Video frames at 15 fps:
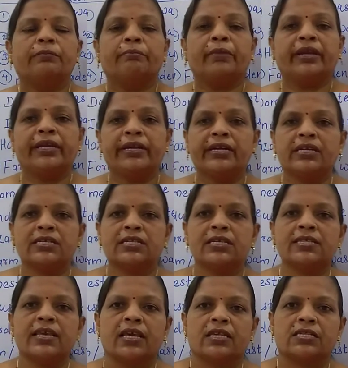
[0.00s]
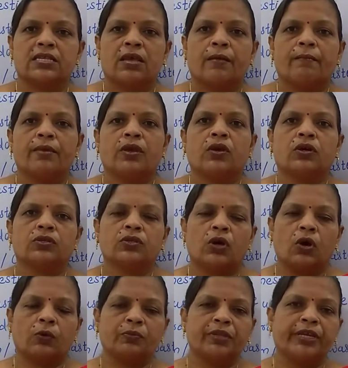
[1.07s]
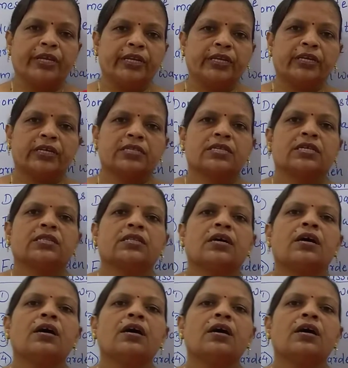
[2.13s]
many diseases because of the increasing